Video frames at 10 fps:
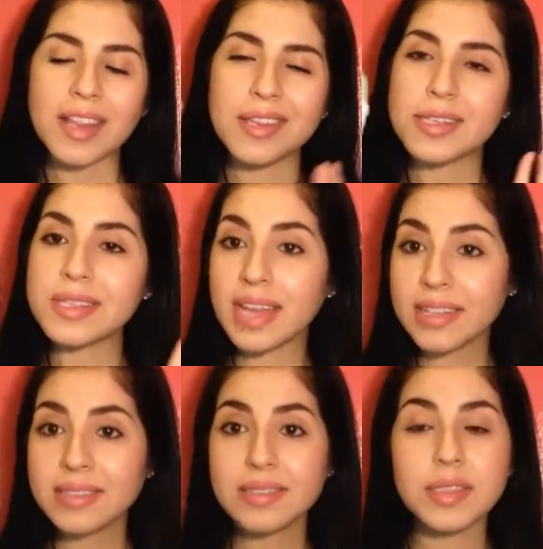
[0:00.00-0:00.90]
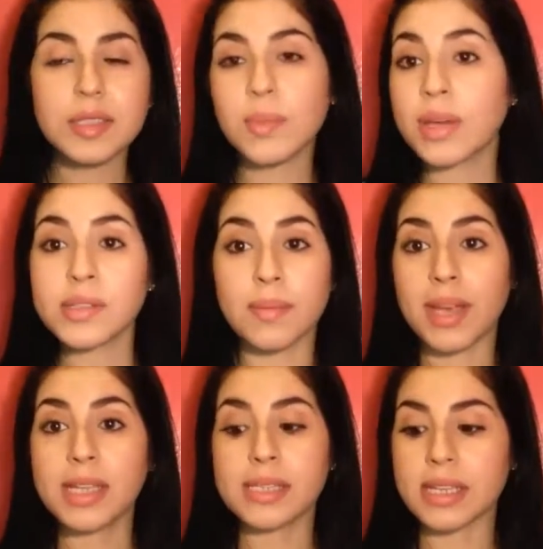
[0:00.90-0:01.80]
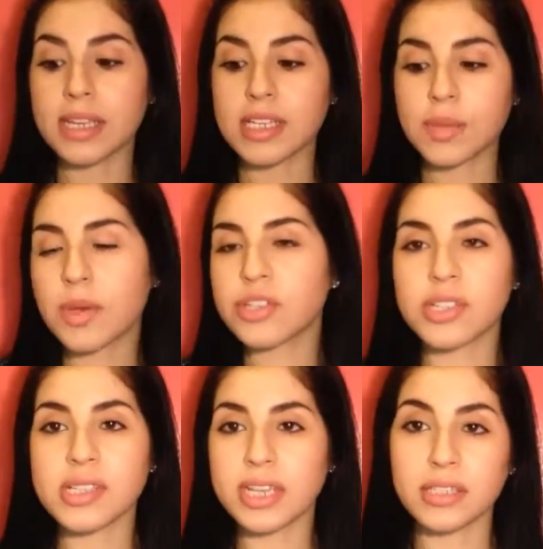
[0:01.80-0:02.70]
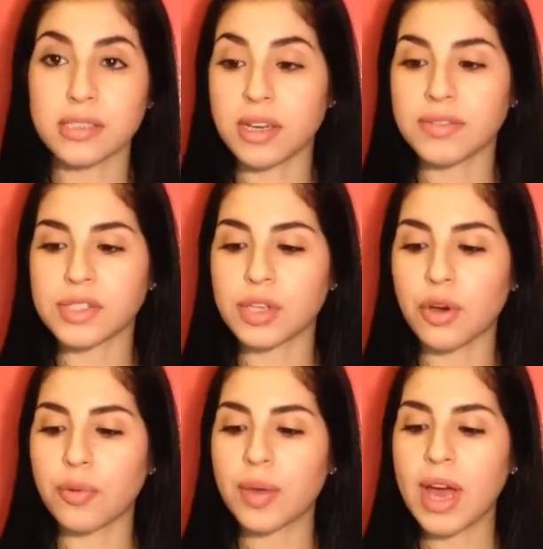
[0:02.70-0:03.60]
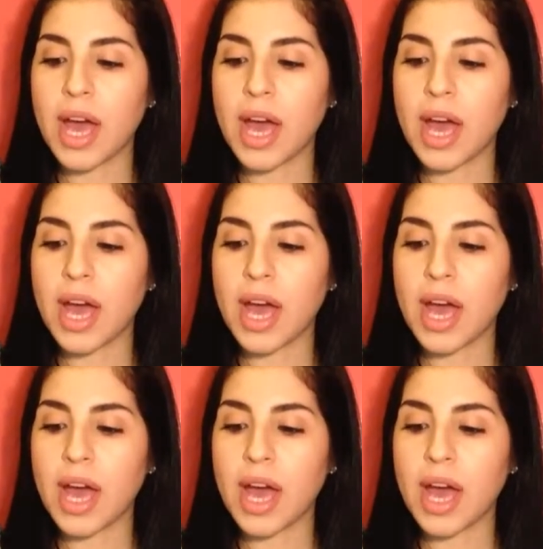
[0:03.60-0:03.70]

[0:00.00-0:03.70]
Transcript: The scent smells amazing. It smells just like the Dove soap.